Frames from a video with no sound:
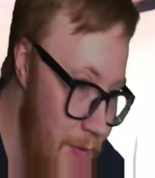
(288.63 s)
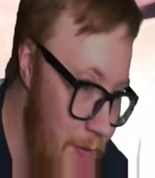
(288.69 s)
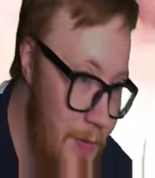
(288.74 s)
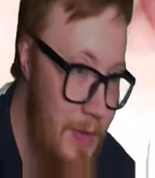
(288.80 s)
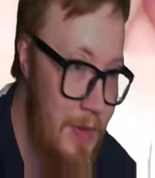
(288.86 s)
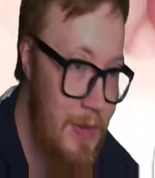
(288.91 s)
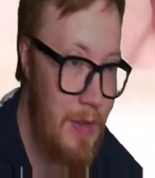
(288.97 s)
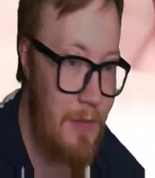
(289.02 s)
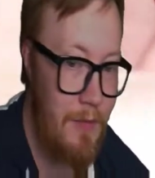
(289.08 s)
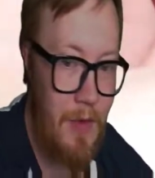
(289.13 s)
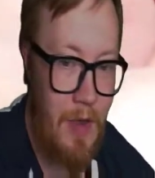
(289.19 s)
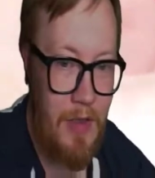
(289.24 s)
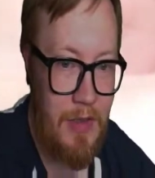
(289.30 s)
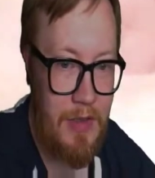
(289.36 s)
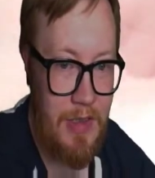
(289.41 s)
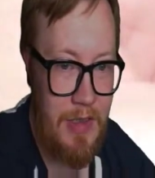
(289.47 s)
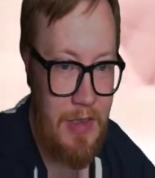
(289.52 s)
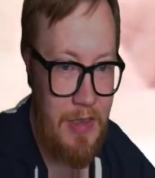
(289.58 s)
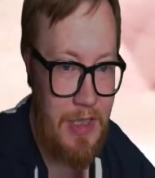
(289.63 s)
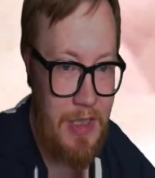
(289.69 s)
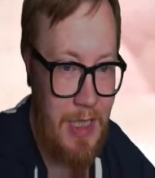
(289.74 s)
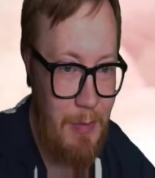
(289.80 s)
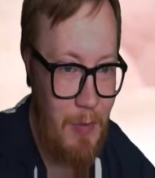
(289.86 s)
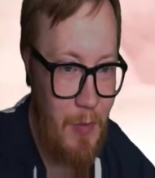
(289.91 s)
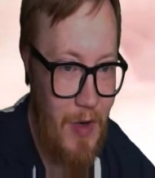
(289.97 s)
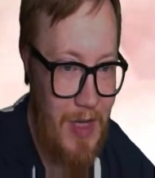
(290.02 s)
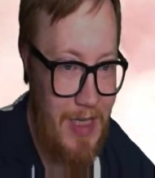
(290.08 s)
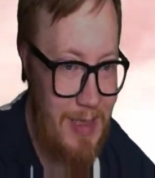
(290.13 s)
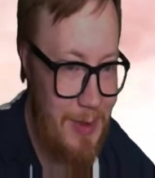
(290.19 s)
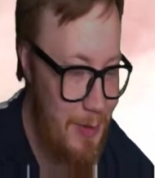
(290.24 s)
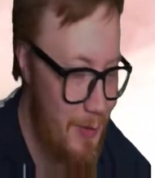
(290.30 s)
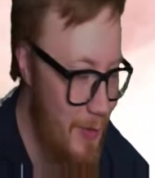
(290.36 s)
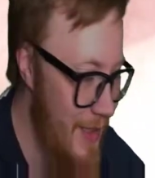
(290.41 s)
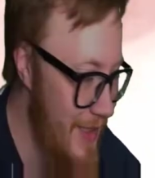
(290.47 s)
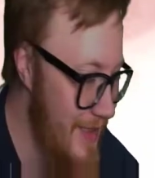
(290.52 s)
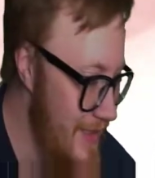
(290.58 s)
you want a fast and cheap way to
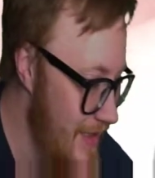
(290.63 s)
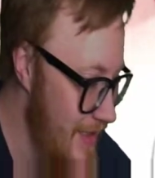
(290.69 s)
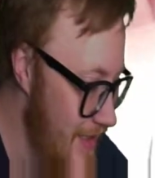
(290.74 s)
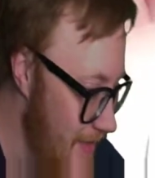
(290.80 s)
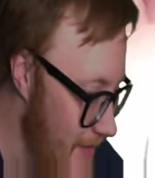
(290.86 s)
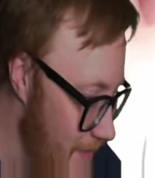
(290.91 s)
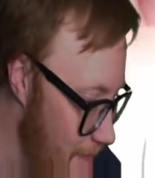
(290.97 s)
do it.